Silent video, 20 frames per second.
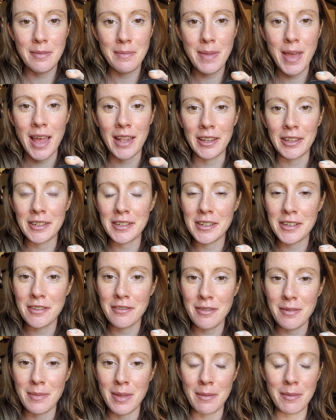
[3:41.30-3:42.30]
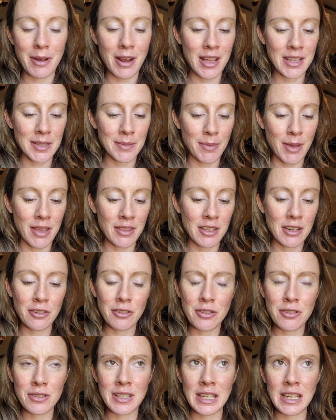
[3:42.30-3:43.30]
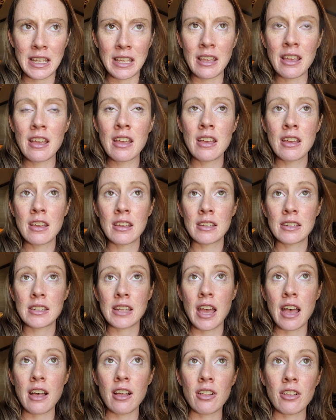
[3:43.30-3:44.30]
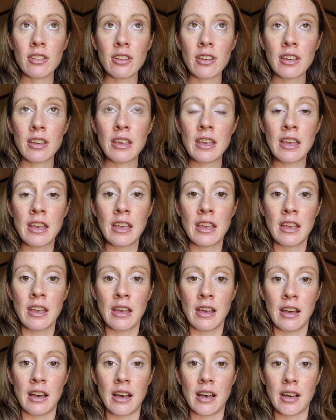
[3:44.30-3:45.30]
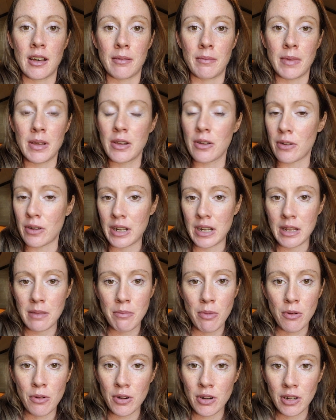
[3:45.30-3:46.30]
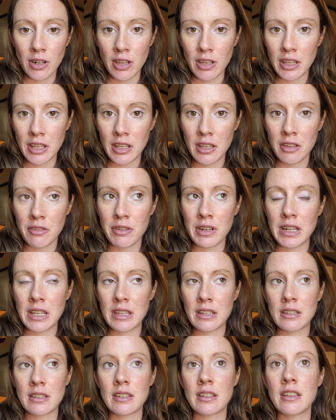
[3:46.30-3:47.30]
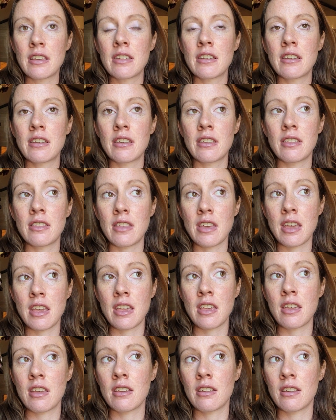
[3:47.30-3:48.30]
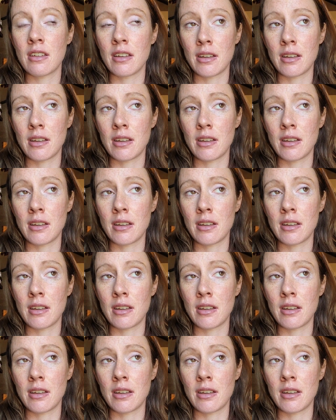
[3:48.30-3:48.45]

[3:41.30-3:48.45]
palette from Lemongrass Spa. They don't use any talc or any pore clogging ingredients. They